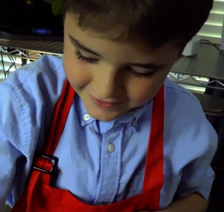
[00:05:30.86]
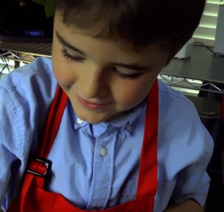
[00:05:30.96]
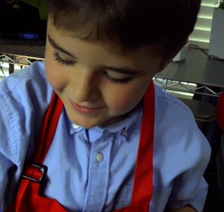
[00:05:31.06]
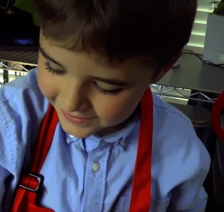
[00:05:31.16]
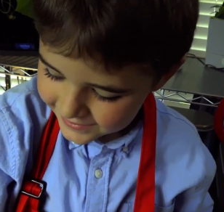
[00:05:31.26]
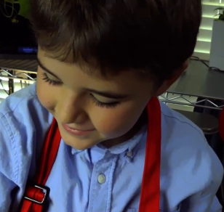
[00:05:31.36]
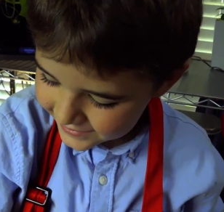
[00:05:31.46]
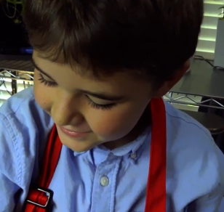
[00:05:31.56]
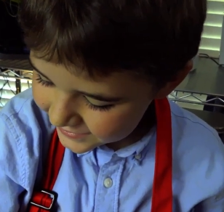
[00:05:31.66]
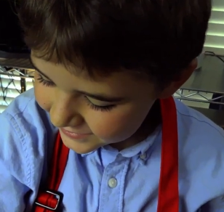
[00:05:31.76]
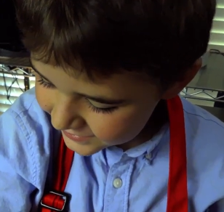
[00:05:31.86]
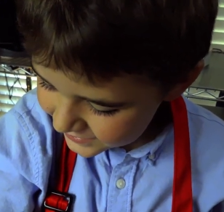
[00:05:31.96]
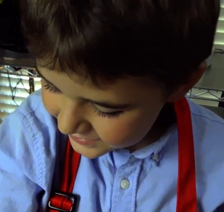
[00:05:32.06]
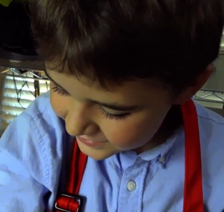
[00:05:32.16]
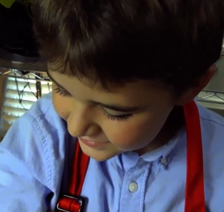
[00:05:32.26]

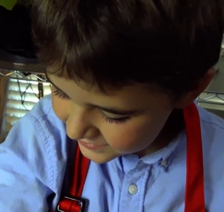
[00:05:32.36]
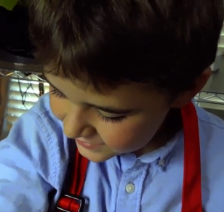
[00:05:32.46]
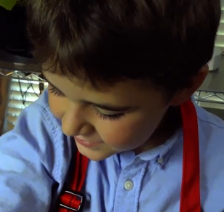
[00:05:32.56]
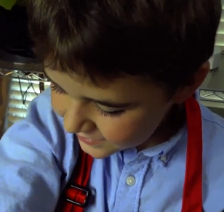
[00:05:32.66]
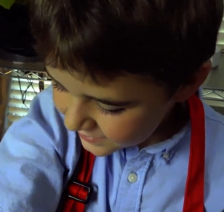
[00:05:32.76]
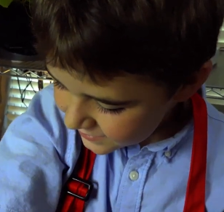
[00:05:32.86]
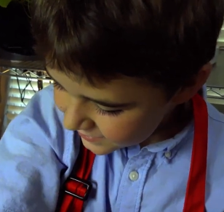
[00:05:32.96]
(no one is talking)